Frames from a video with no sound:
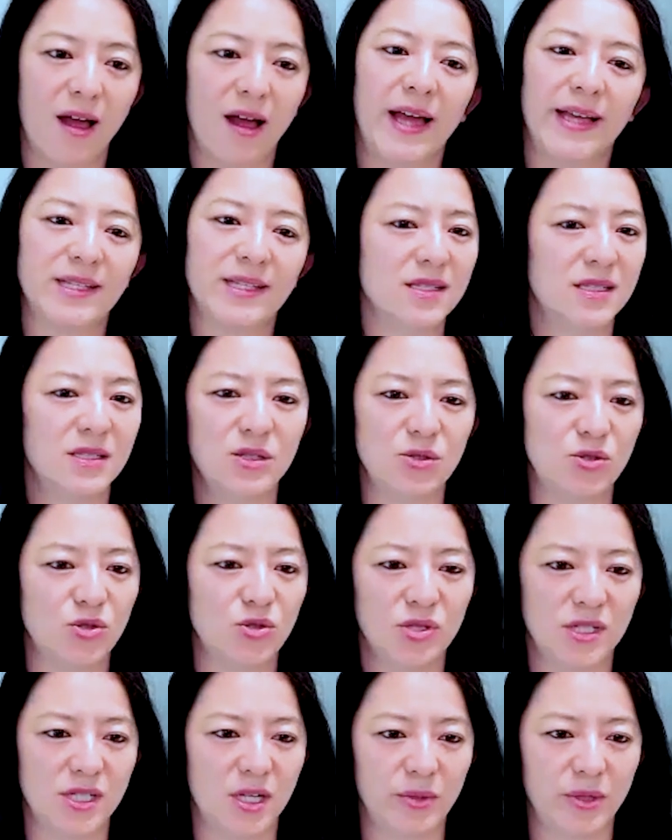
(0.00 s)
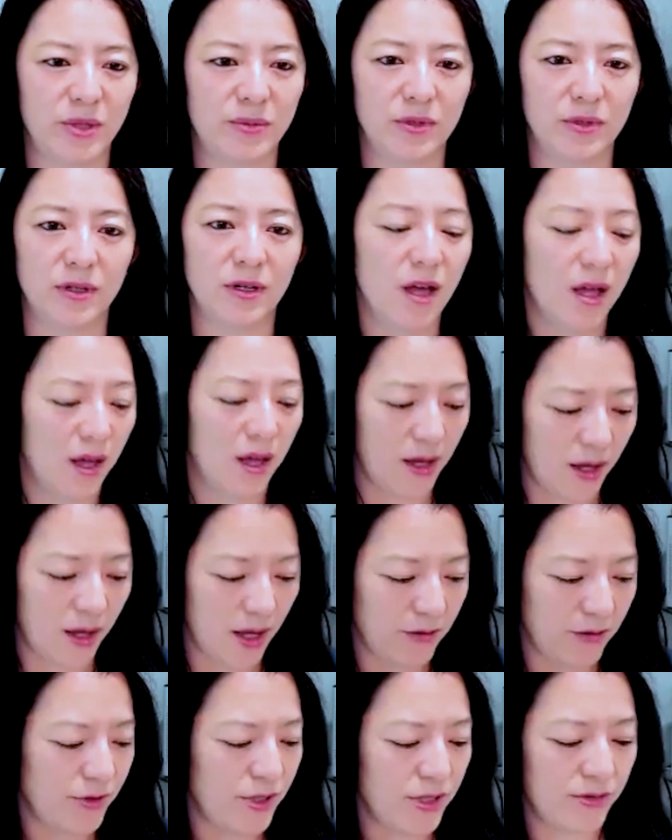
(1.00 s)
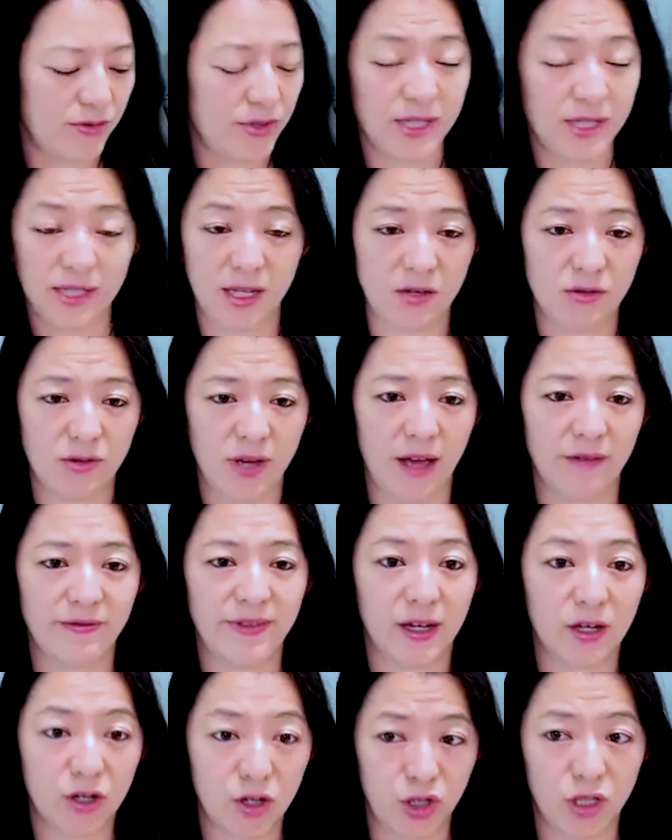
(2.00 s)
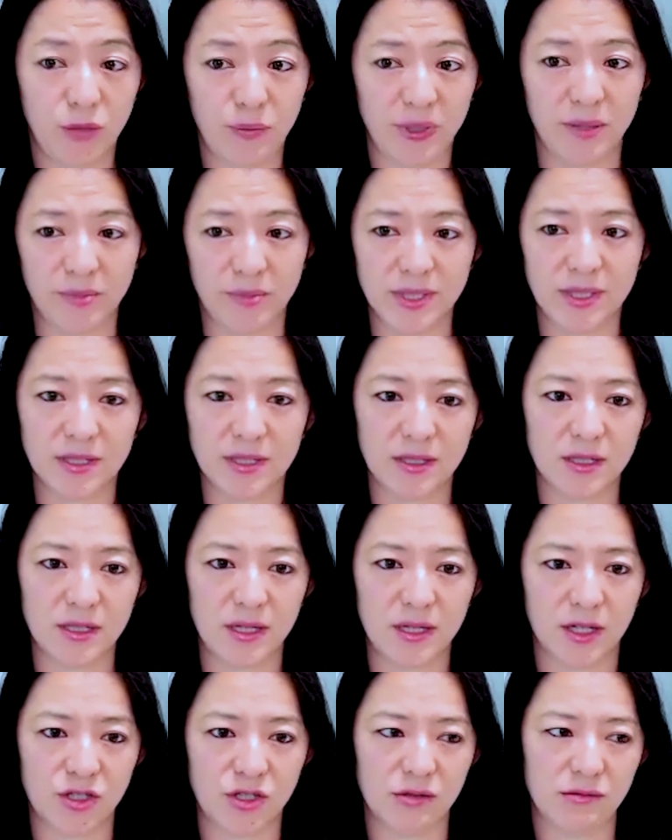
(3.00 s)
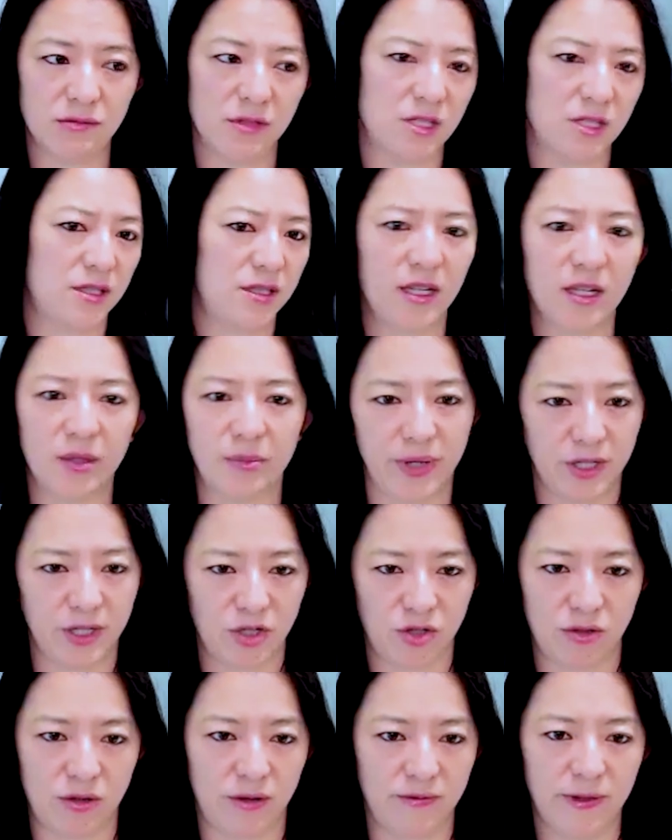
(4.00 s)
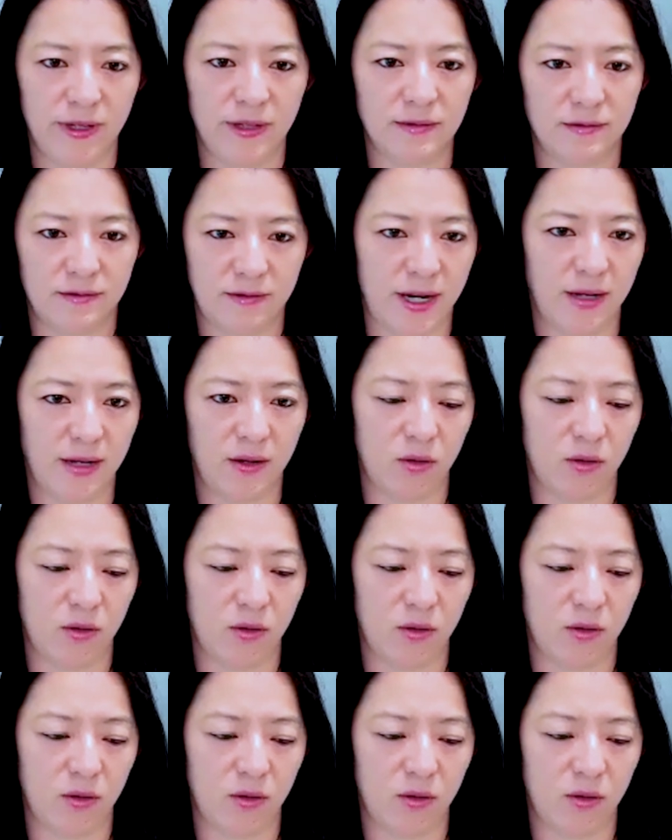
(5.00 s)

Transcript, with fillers: I just usually tell people, every receipt you have that could be a business deduction, just take a picture of it, right?